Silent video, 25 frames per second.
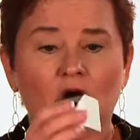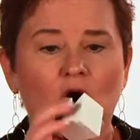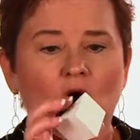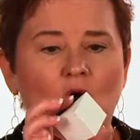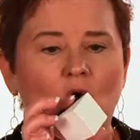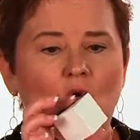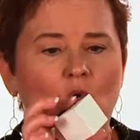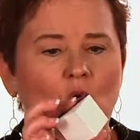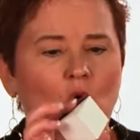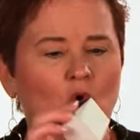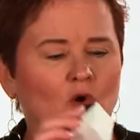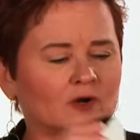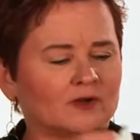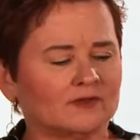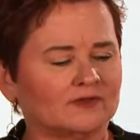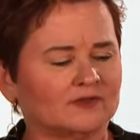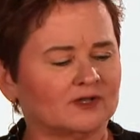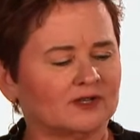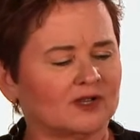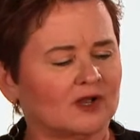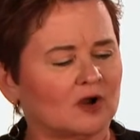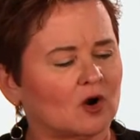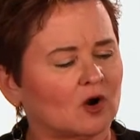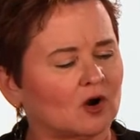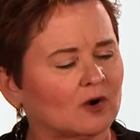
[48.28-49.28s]
or
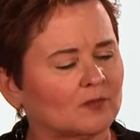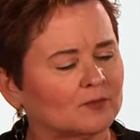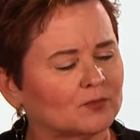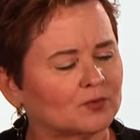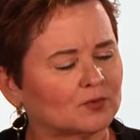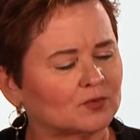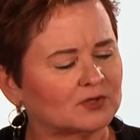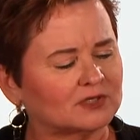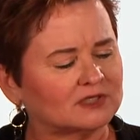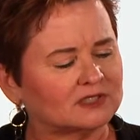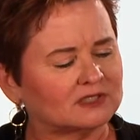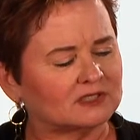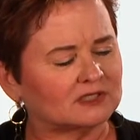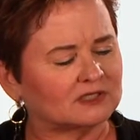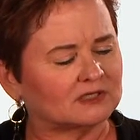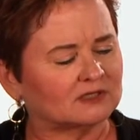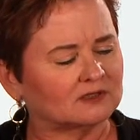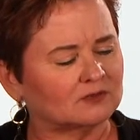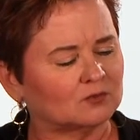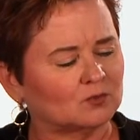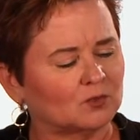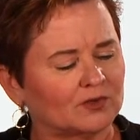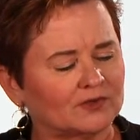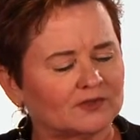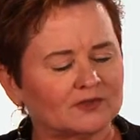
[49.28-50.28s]
they are printed
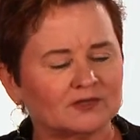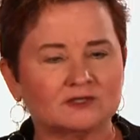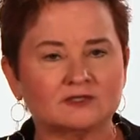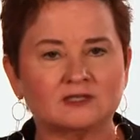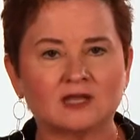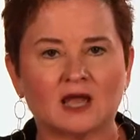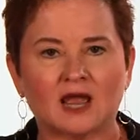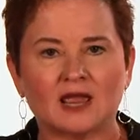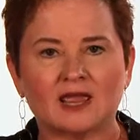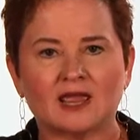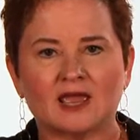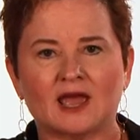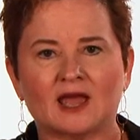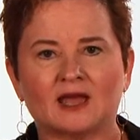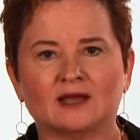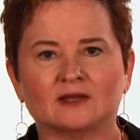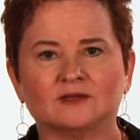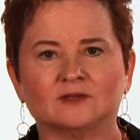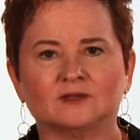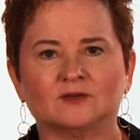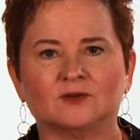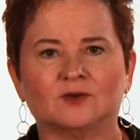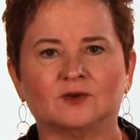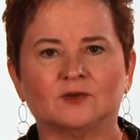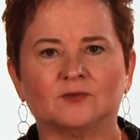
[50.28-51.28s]
with a
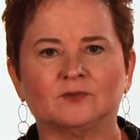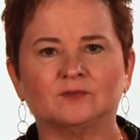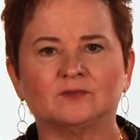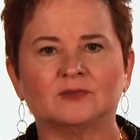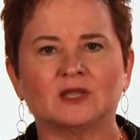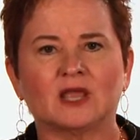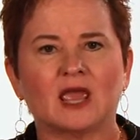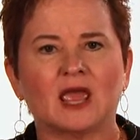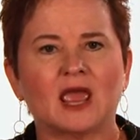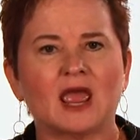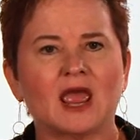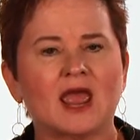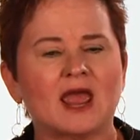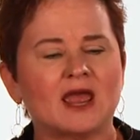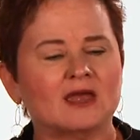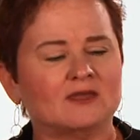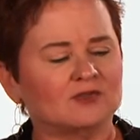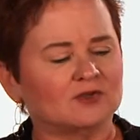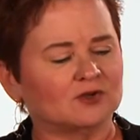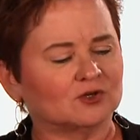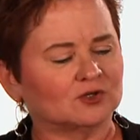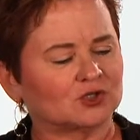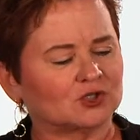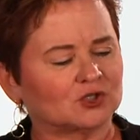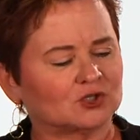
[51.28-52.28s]
diagonal. And
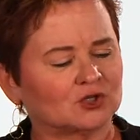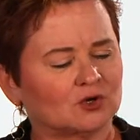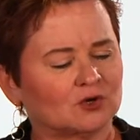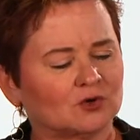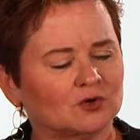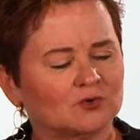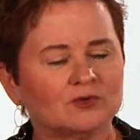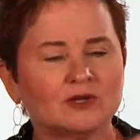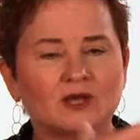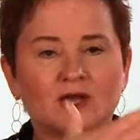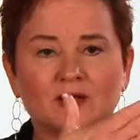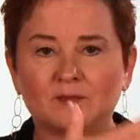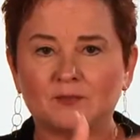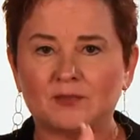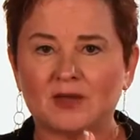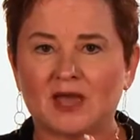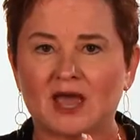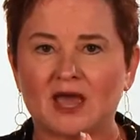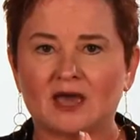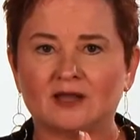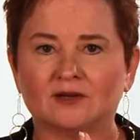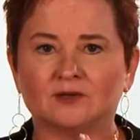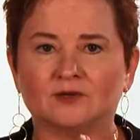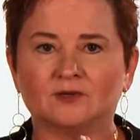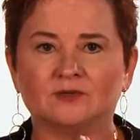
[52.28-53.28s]
they're shown a
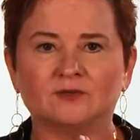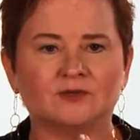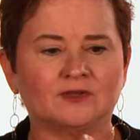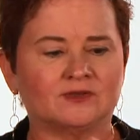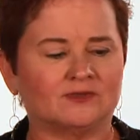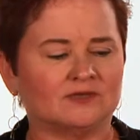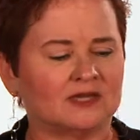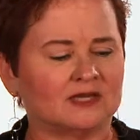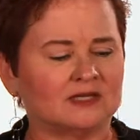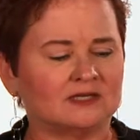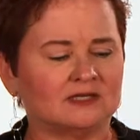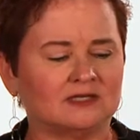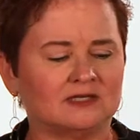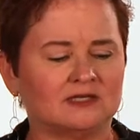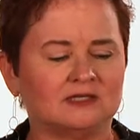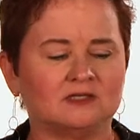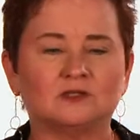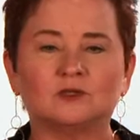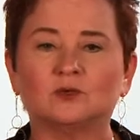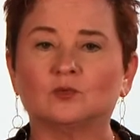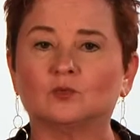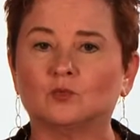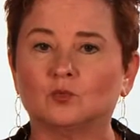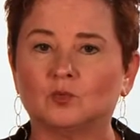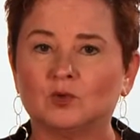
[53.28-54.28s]
pattern that they need
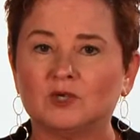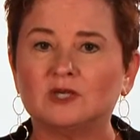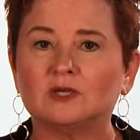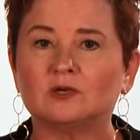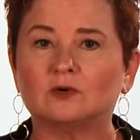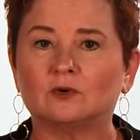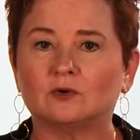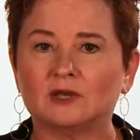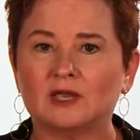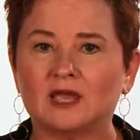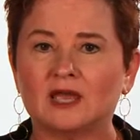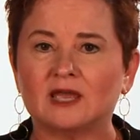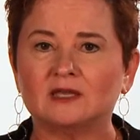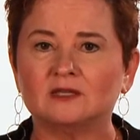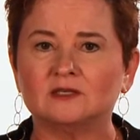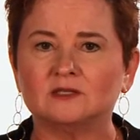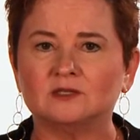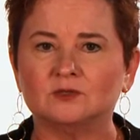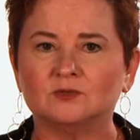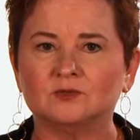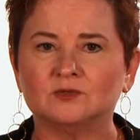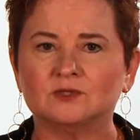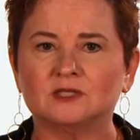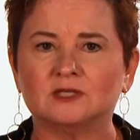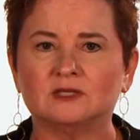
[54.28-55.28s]
to recreate
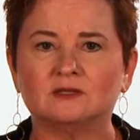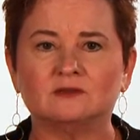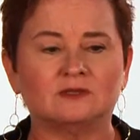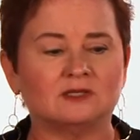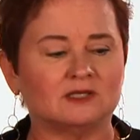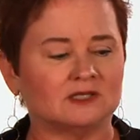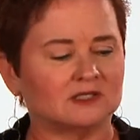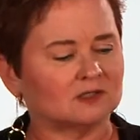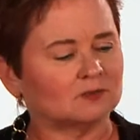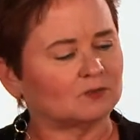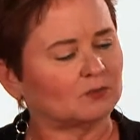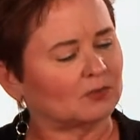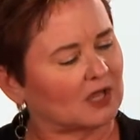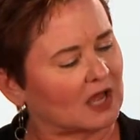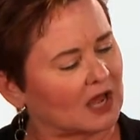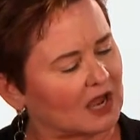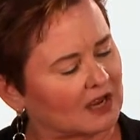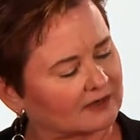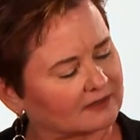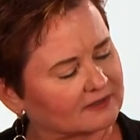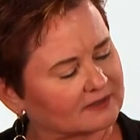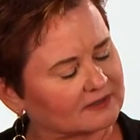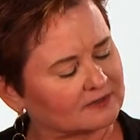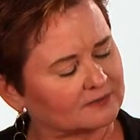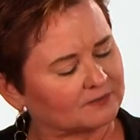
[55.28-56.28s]
using these
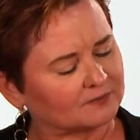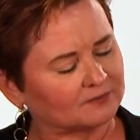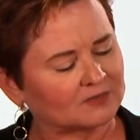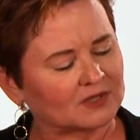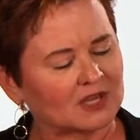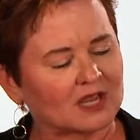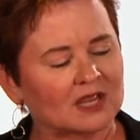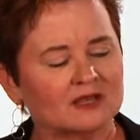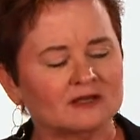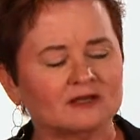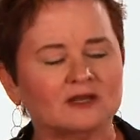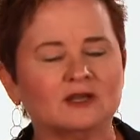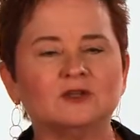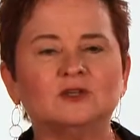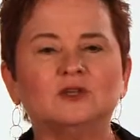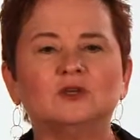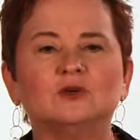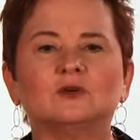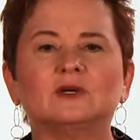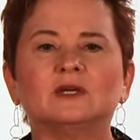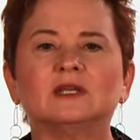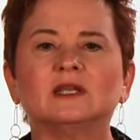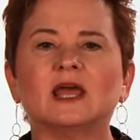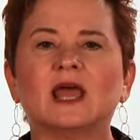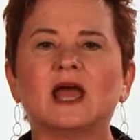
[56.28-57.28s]
blocks. Now, you
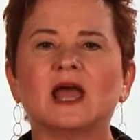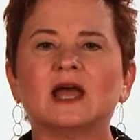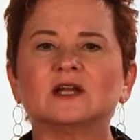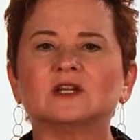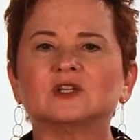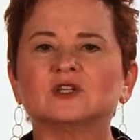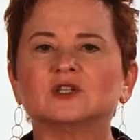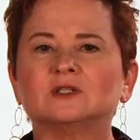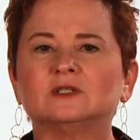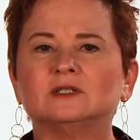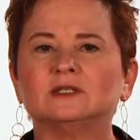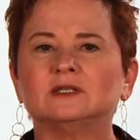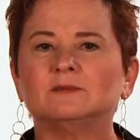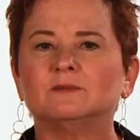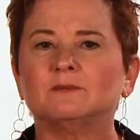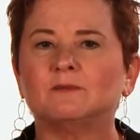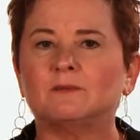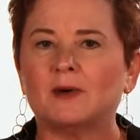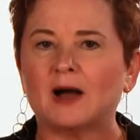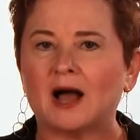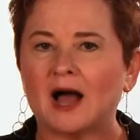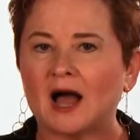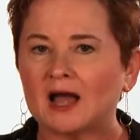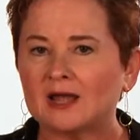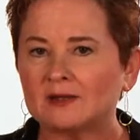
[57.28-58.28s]
can actually
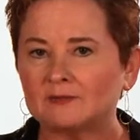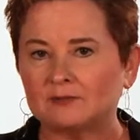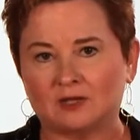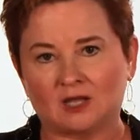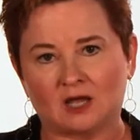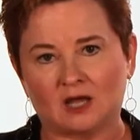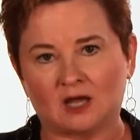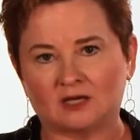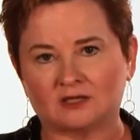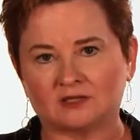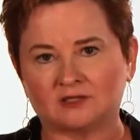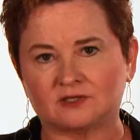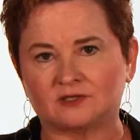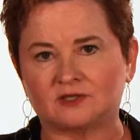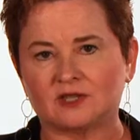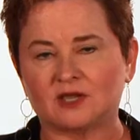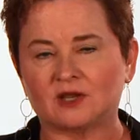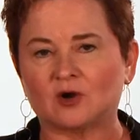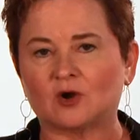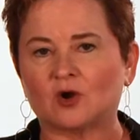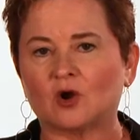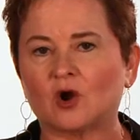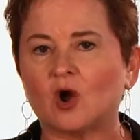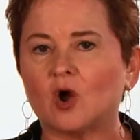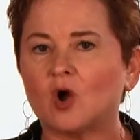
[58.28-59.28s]
buy blocks that
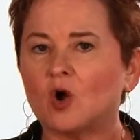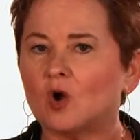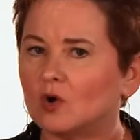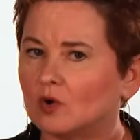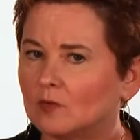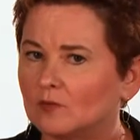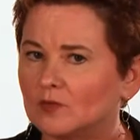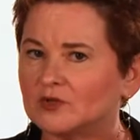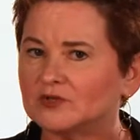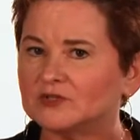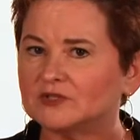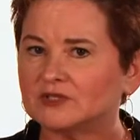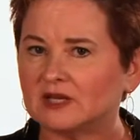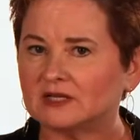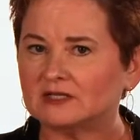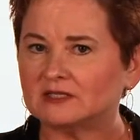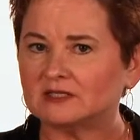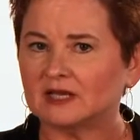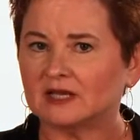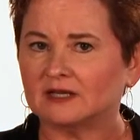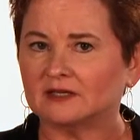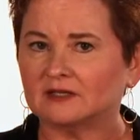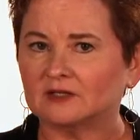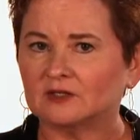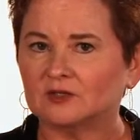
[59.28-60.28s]
are almost
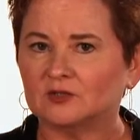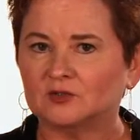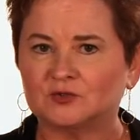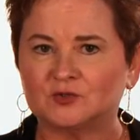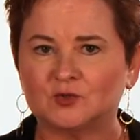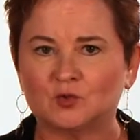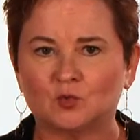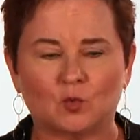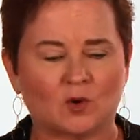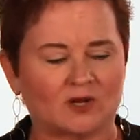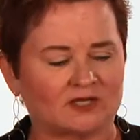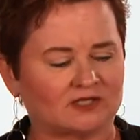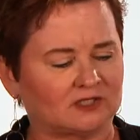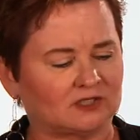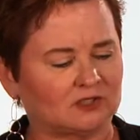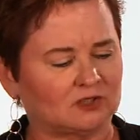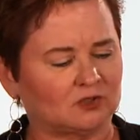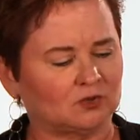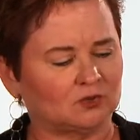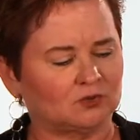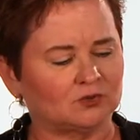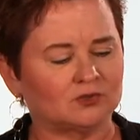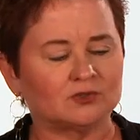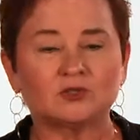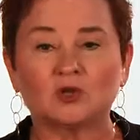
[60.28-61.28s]
identical to what's
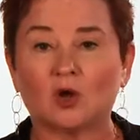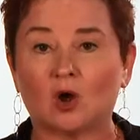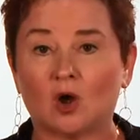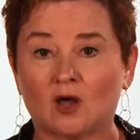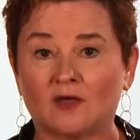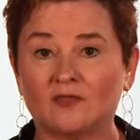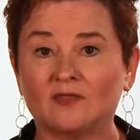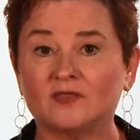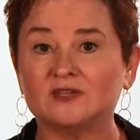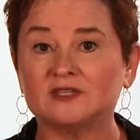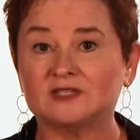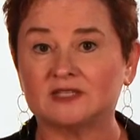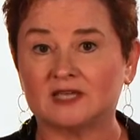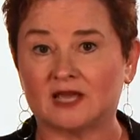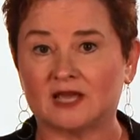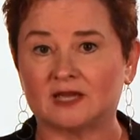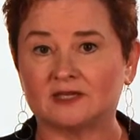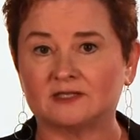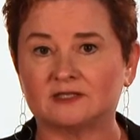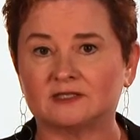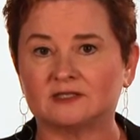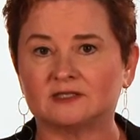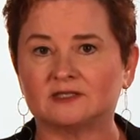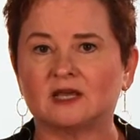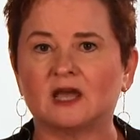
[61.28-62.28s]
used on the
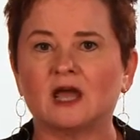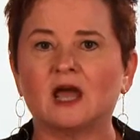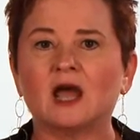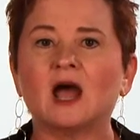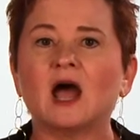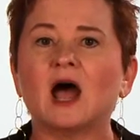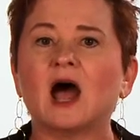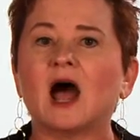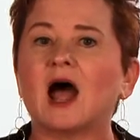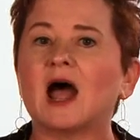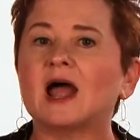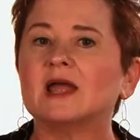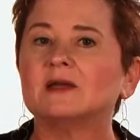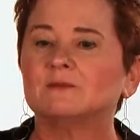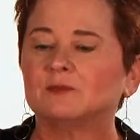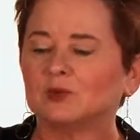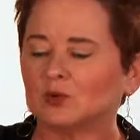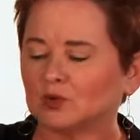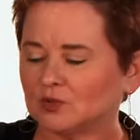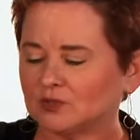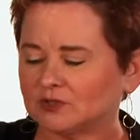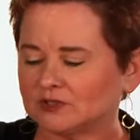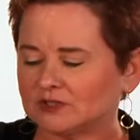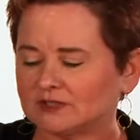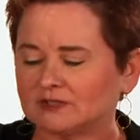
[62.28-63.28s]
test. I
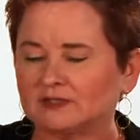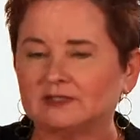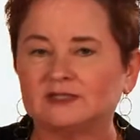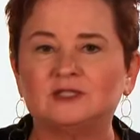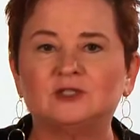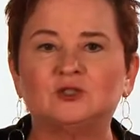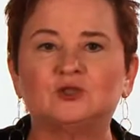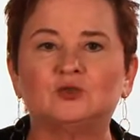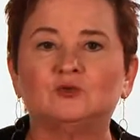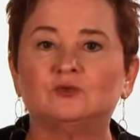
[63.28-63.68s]
personally do